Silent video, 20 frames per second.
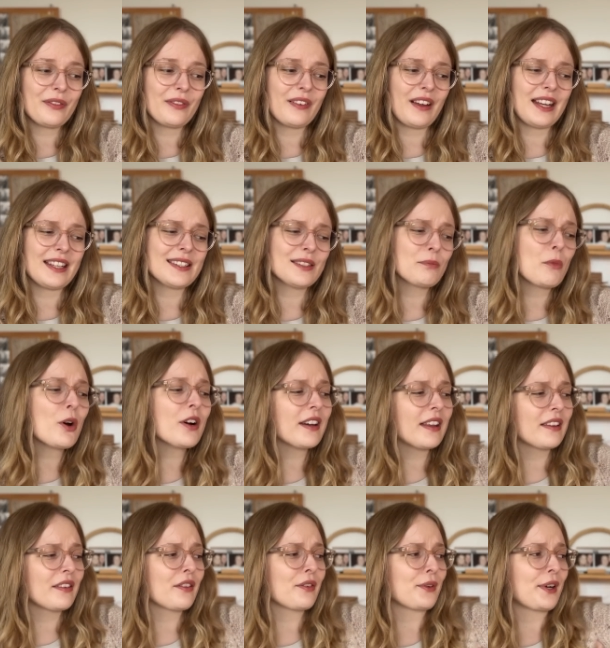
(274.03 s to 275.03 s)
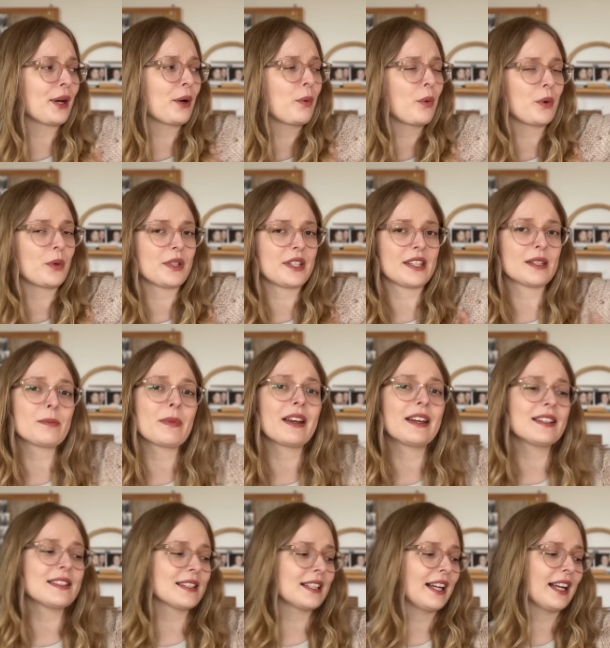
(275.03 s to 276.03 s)
It's more than 3/4, but
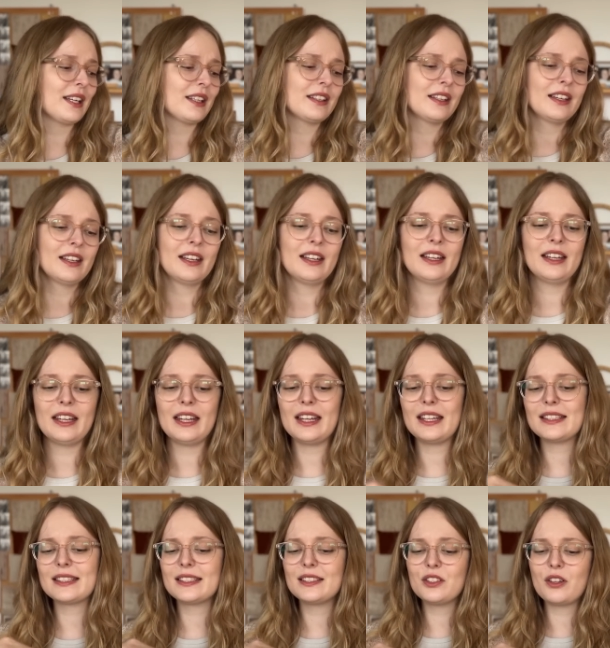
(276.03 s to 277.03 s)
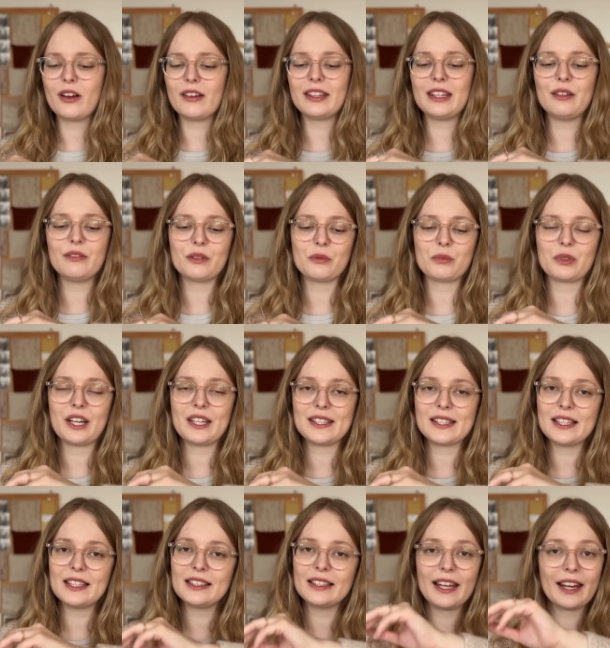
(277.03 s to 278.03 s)
it's not even
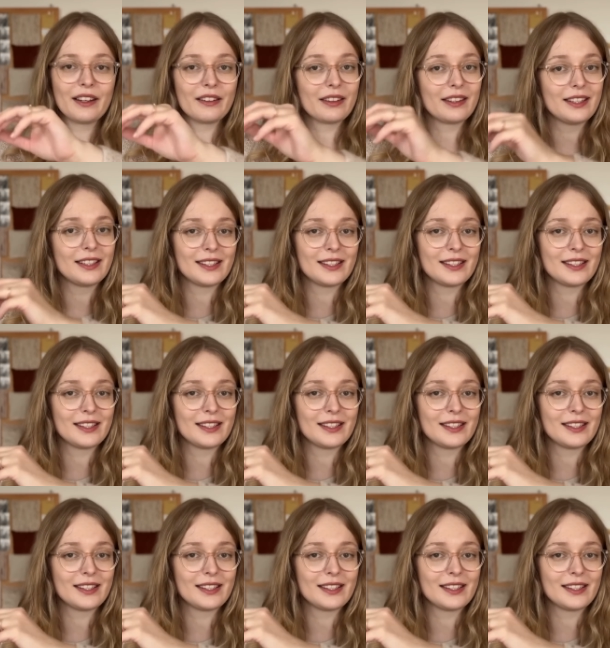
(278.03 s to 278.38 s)
bracelet length.